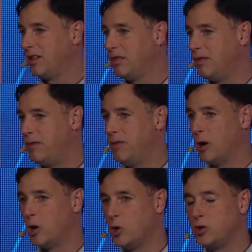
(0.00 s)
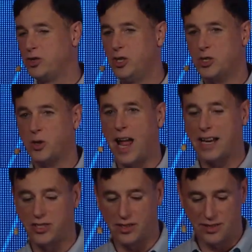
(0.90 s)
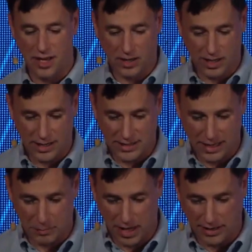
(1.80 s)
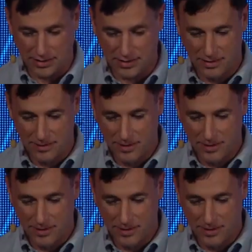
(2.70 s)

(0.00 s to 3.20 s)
those user actions that are going to take place?